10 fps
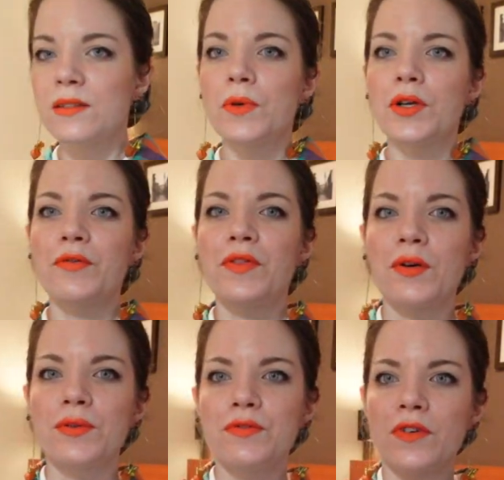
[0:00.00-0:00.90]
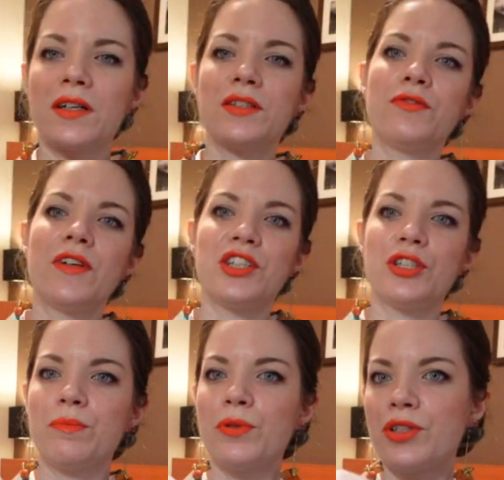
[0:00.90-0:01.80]
is one of those fast
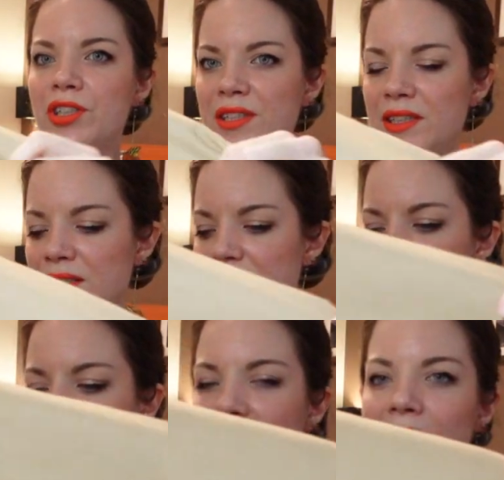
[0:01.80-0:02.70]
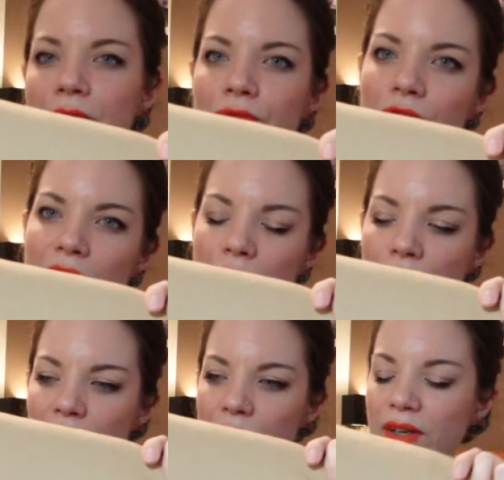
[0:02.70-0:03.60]
fashion purchases I have
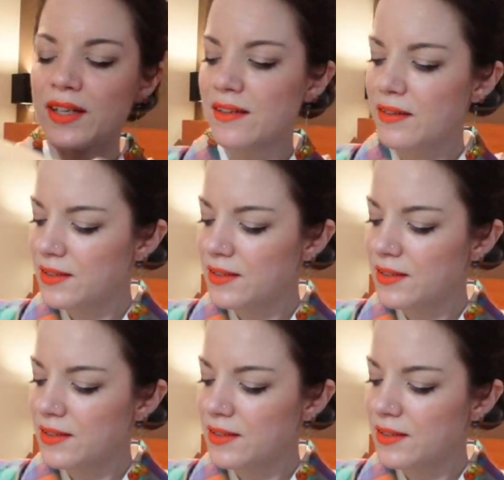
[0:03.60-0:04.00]
never regretted.